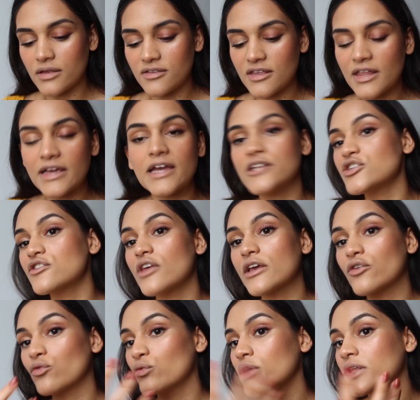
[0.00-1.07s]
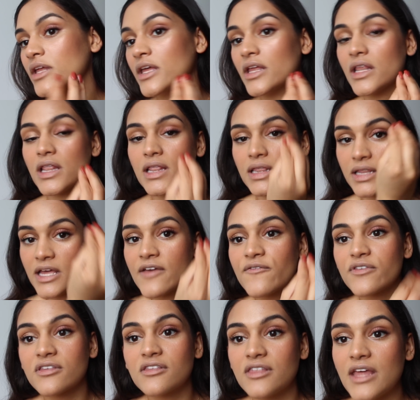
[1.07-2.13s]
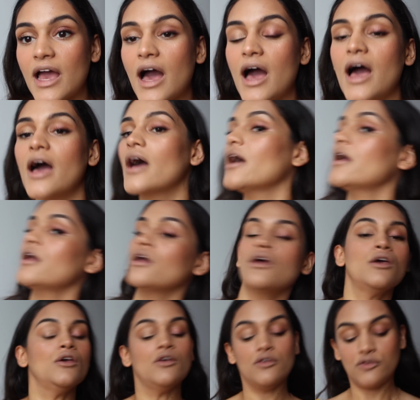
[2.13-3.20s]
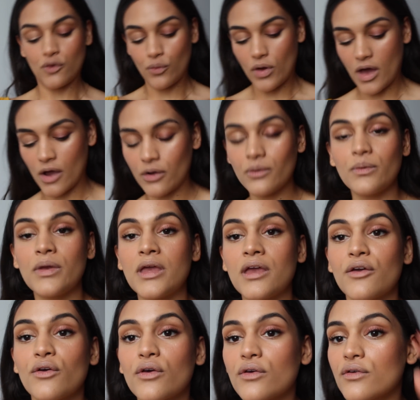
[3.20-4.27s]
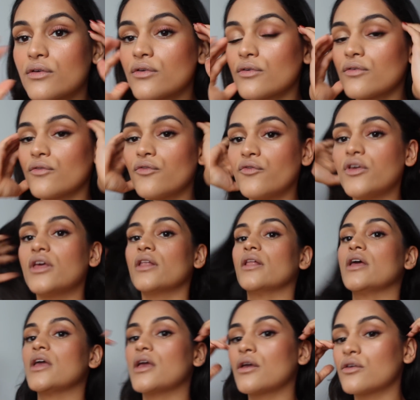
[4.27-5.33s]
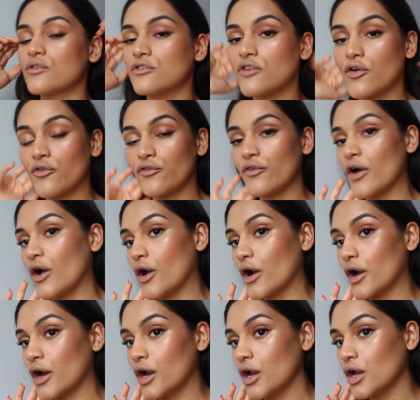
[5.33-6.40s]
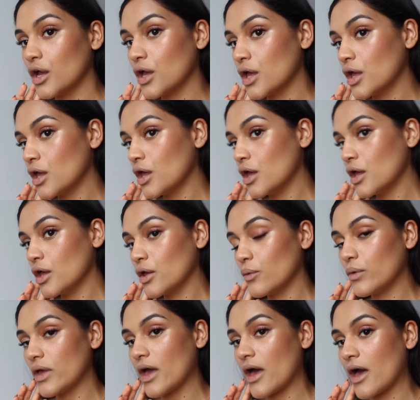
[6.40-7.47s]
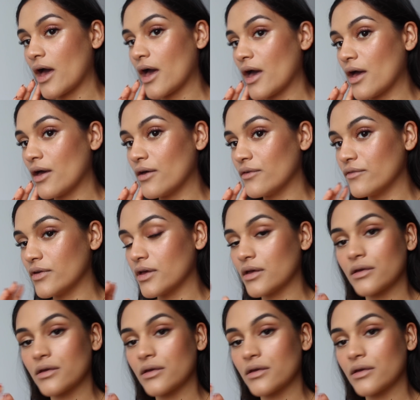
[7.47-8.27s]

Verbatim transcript: See, like it just like really lifts the eye. So how are we feeling so far? We have